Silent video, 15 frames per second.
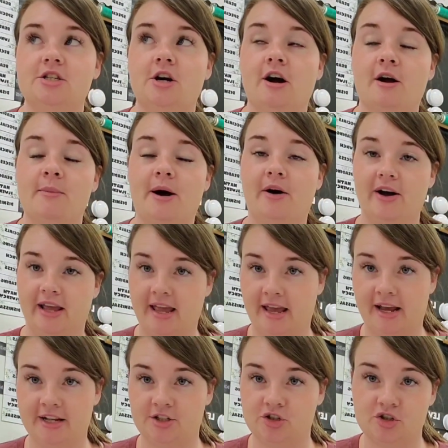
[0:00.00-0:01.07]
to talk about a
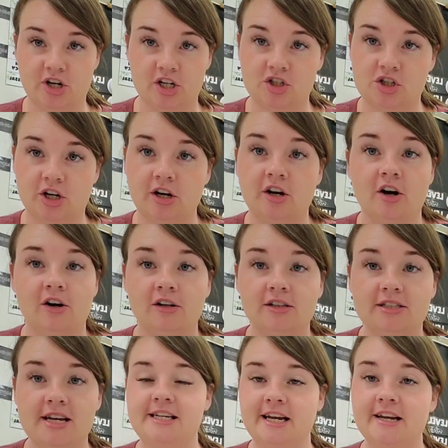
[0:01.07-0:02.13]
Kagan structure
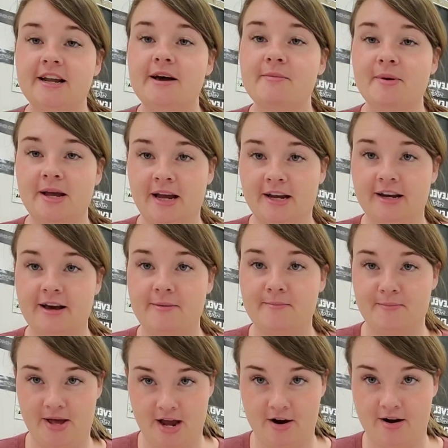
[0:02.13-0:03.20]
called stand up, hand
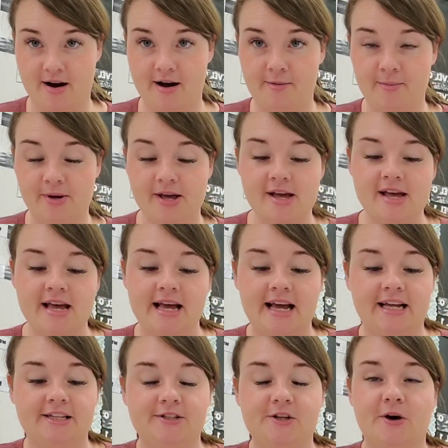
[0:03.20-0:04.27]
up, pair up.
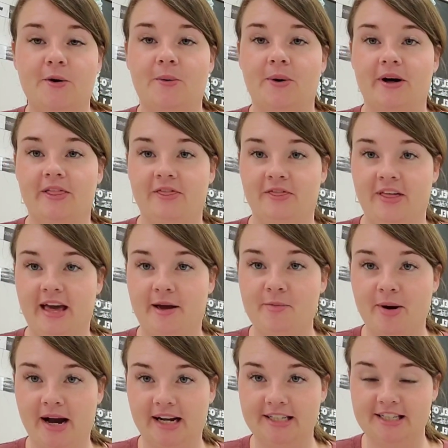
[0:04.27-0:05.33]
And so they
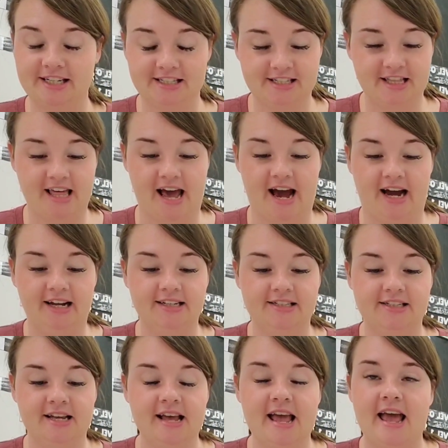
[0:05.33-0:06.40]
practiced
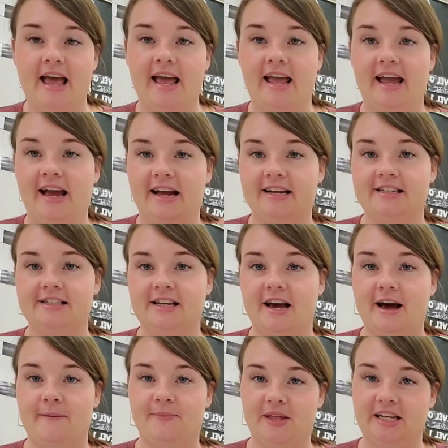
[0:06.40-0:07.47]
that and
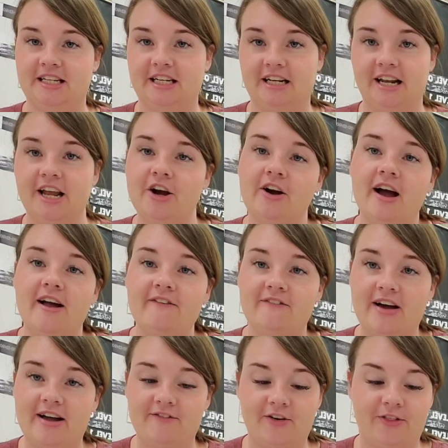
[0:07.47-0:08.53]
they did an air high
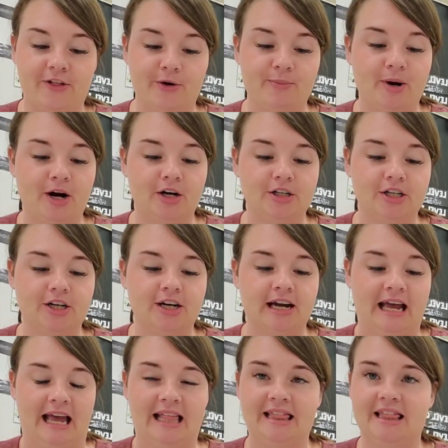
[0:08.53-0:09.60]
five with their
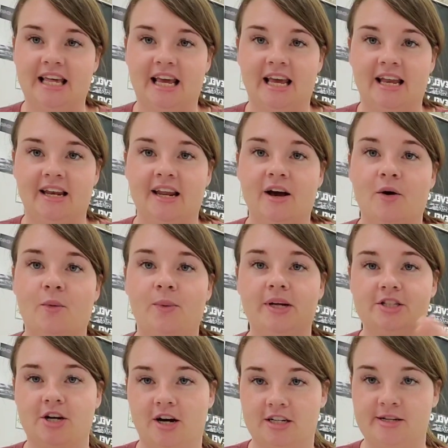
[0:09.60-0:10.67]
partner. And then we
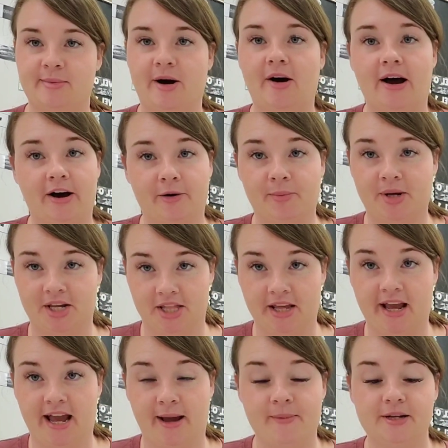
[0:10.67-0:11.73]
talked about how to play the
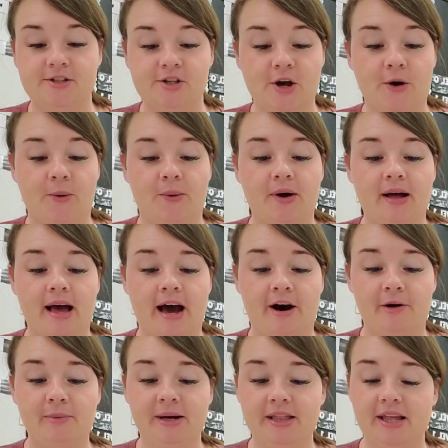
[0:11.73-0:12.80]
game. So how
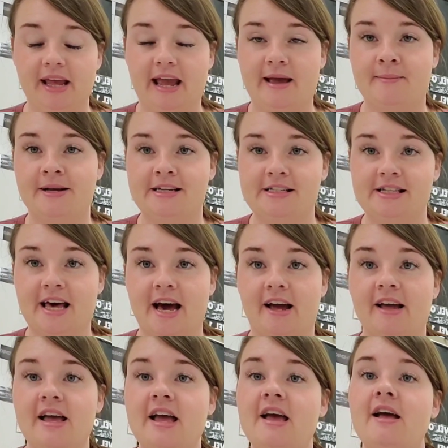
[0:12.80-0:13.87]
to play the game is
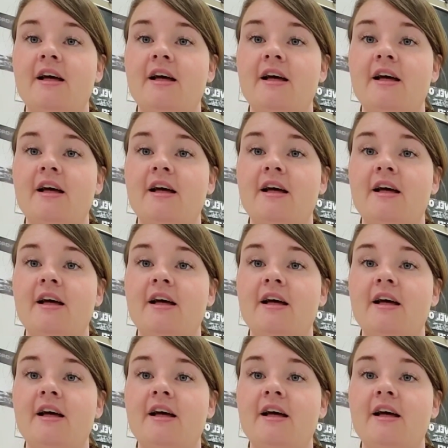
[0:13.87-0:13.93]
that